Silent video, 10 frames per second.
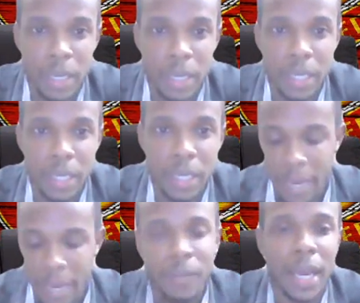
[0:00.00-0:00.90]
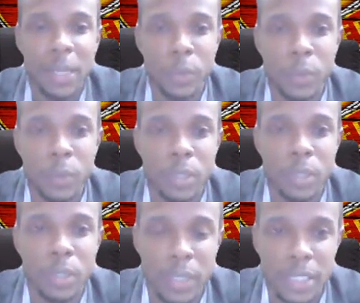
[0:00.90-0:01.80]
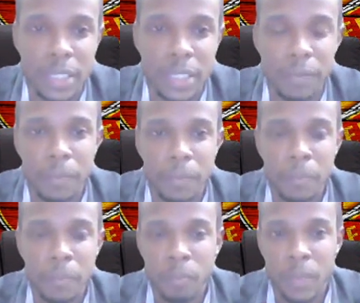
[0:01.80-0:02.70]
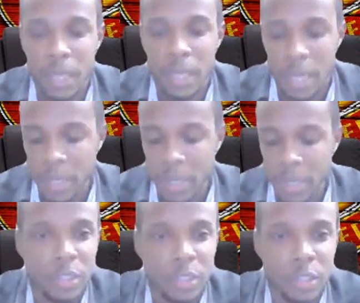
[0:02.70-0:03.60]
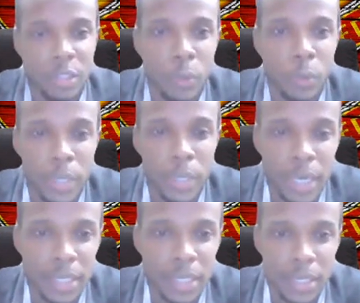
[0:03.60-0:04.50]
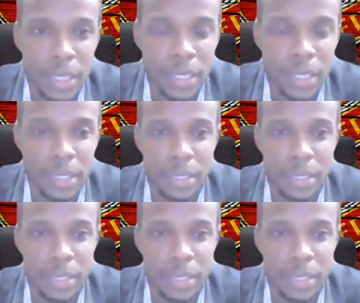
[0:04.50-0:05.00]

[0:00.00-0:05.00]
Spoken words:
I've had it with our defense. They're so inconsistent that